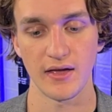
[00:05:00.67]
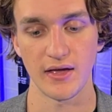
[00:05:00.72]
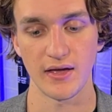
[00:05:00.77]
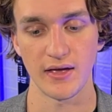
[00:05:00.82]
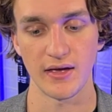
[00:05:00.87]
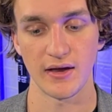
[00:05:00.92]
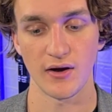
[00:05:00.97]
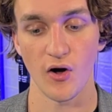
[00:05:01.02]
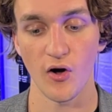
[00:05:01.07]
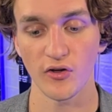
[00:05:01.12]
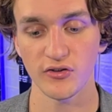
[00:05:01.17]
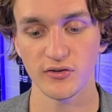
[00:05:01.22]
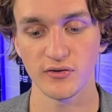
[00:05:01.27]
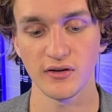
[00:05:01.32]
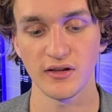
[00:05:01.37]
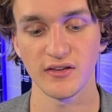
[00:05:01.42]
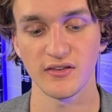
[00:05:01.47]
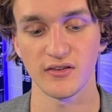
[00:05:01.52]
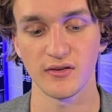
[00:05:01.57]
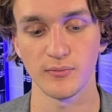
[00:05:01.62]
it also
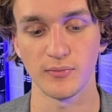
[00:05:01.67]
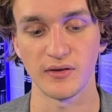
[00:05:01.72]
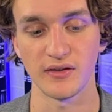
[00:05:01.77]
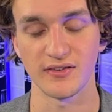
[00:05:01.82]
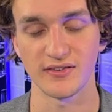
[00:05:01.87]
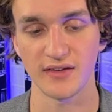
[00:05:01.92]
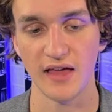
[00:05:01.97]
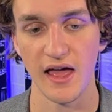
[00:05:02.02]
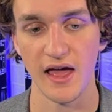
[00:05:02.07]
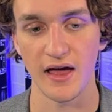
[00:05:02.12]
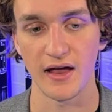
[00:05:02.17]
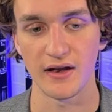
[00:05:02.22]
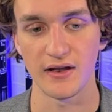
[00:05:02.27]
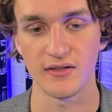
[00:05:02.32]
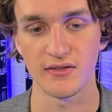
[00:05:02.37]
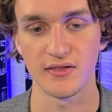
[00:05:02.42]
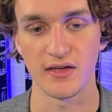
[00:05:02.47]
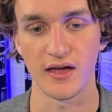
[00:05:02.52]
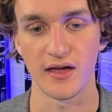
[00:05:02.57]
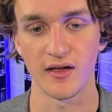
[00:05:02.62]
needs to be said
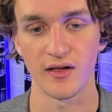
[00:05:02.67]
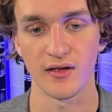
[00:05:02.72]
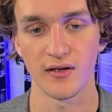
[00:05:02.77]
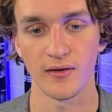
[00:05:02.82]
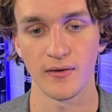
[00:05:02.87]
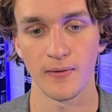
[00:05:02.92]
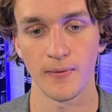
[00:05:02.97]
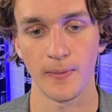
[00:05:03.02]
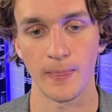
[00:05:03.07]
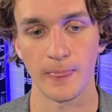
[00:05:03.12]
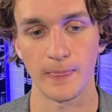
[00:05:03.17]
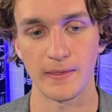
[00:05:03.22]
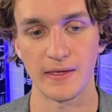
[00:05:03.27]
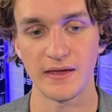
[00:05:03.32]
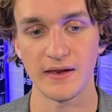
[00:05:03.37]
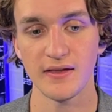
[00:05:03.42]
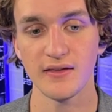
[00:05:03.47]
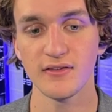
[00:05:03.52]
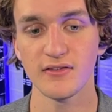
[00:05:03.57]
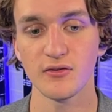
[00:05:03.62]
that it
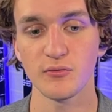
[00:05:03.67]
is the